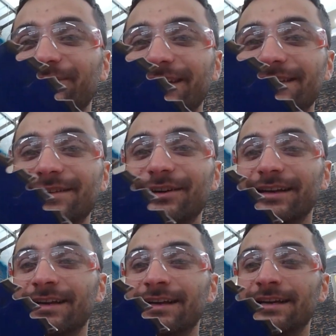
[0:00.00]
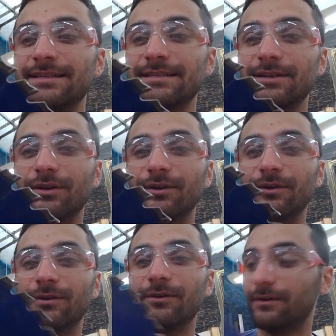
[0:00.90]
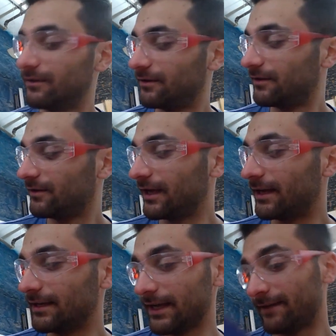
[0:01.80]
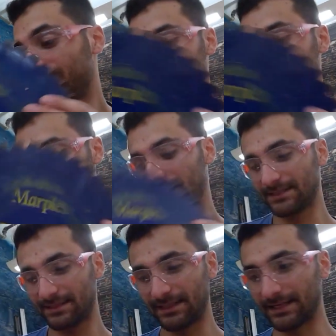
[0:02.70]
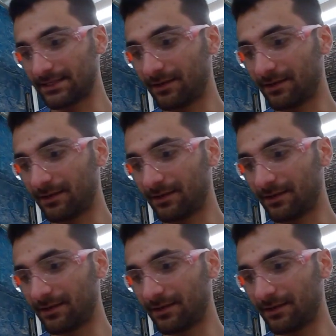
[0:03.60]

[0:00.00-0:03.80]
Sorry. So yeah, so that's saw